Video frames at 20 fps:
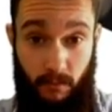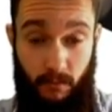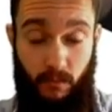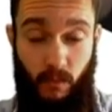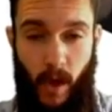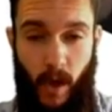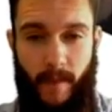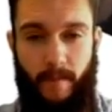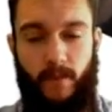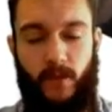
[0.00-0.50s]

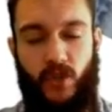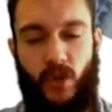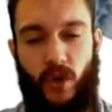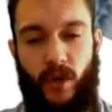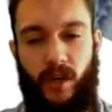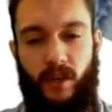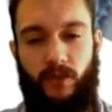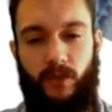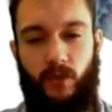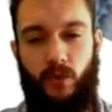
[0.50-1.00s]
Right, so
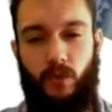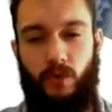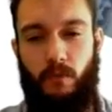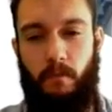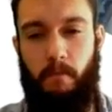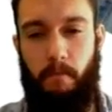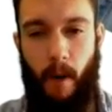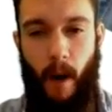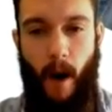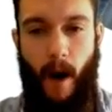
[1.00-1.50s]
if you
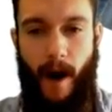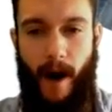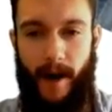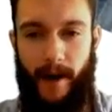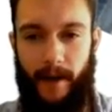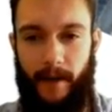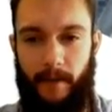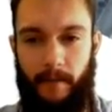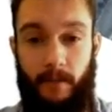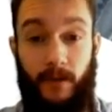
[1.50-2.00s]

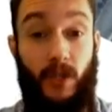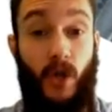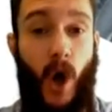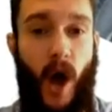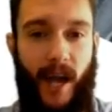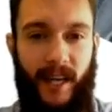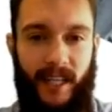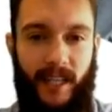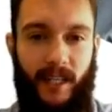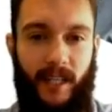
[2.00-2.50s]
buy
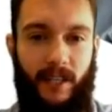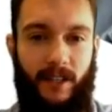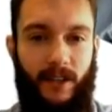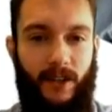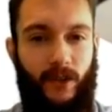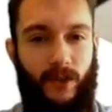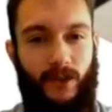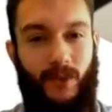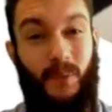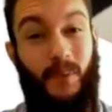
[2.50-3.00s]
Nike,
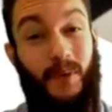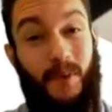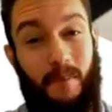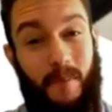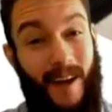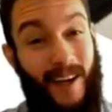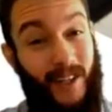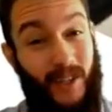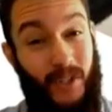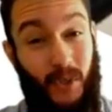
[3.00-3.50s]
you want to
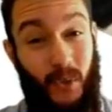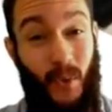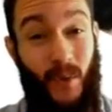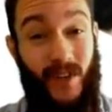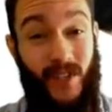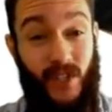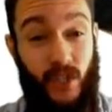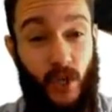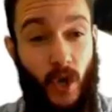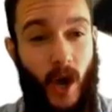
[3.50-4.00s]
make sure
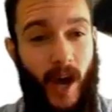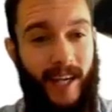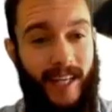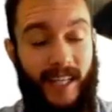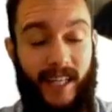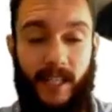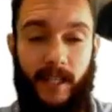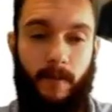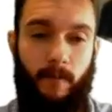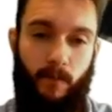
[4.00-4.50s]
it's
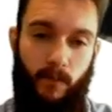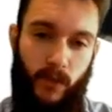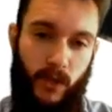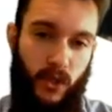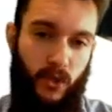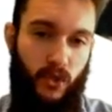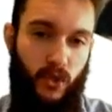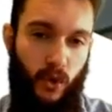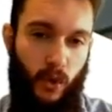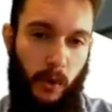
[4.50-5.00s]
Nike.
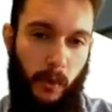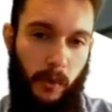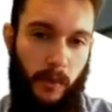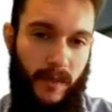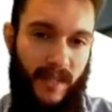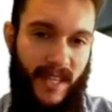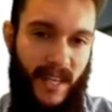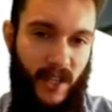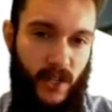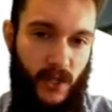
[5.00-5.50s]
You do it
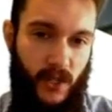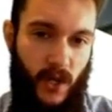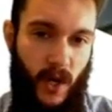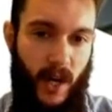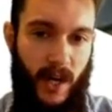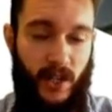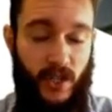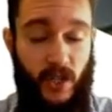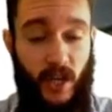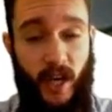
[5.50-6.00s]
with these
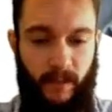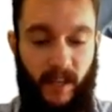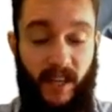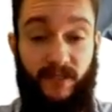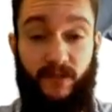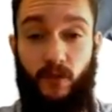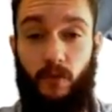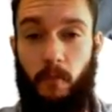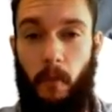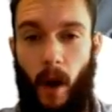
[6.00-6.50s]
guys.
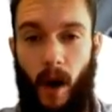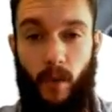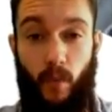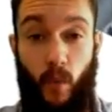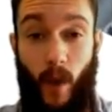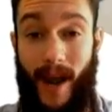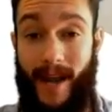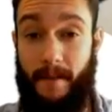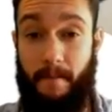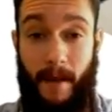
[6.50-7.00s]
If you buy
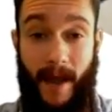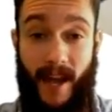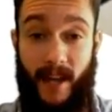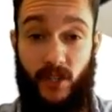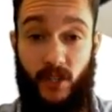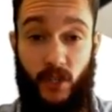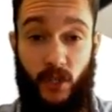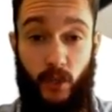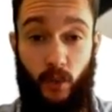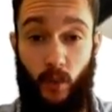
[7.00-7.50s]

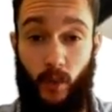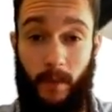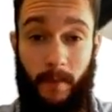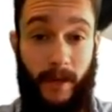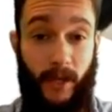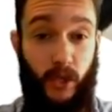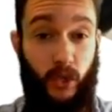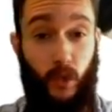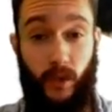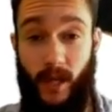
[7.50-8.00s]
Ray-Bans and you want to
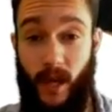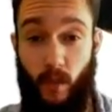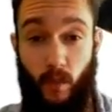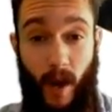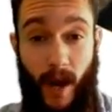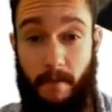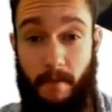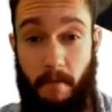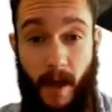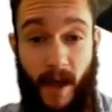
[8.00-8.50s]
make sure they're
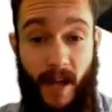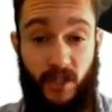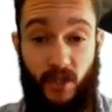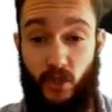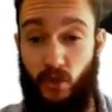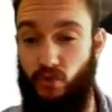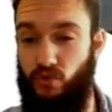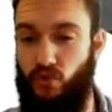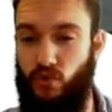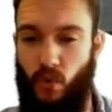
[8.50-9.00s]
Ray-Bans,
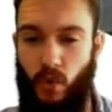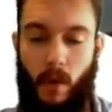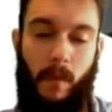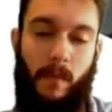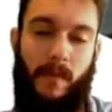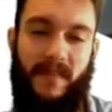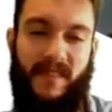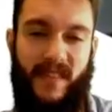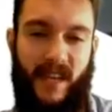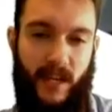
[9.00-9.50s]
you do
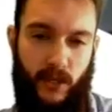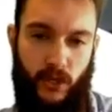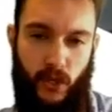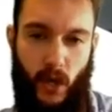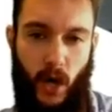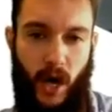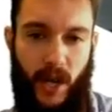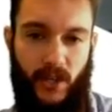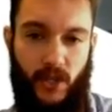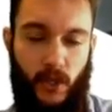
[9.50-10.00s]
it with these
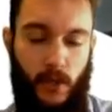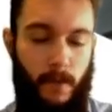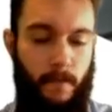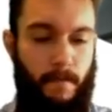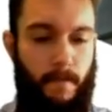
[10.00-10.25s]
guys.